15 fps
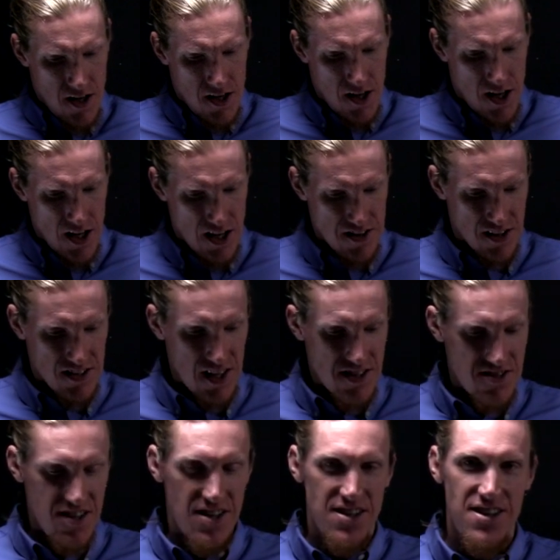And I think that's
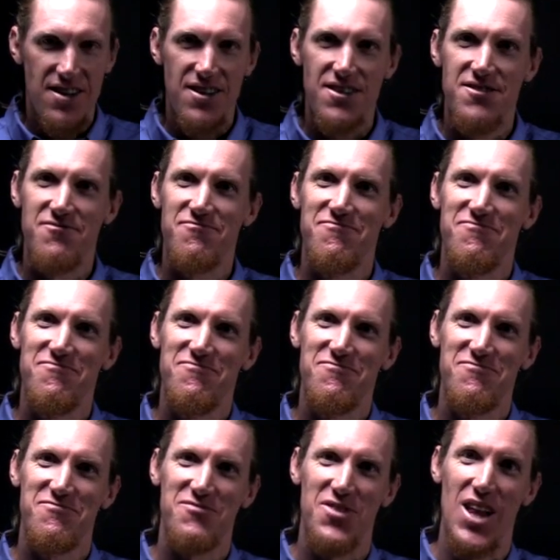it.
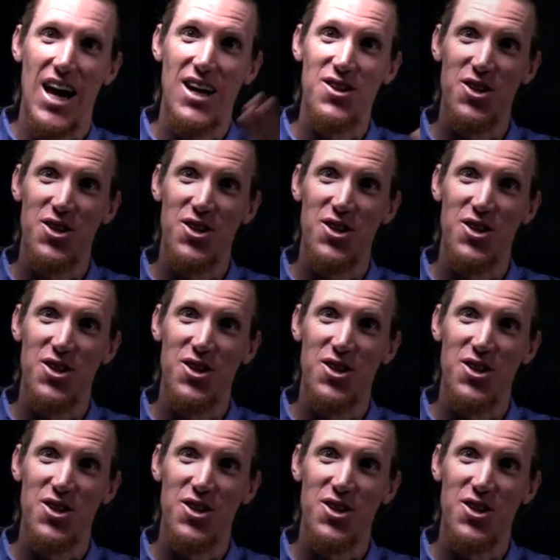Lech